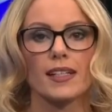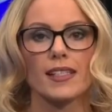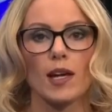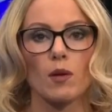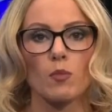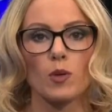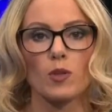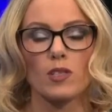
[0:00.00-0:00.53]

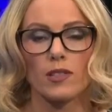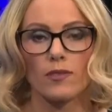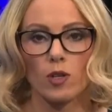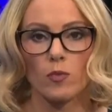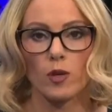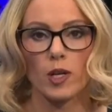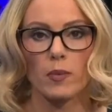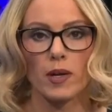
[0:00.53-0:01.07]
examples of
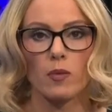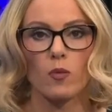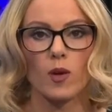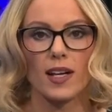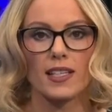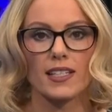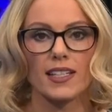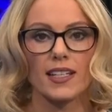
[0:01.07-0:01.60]
your money being
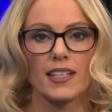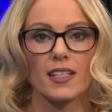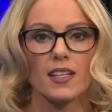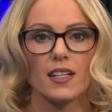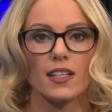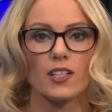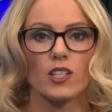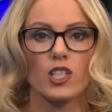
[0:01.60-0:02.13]
wasted
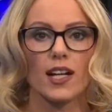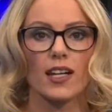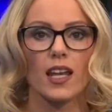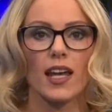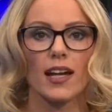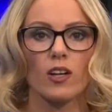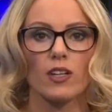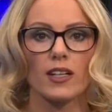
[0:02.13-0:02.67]
and shine
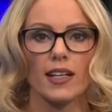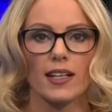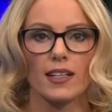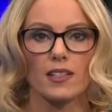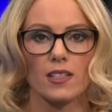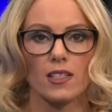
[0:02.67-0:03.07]
a light on it.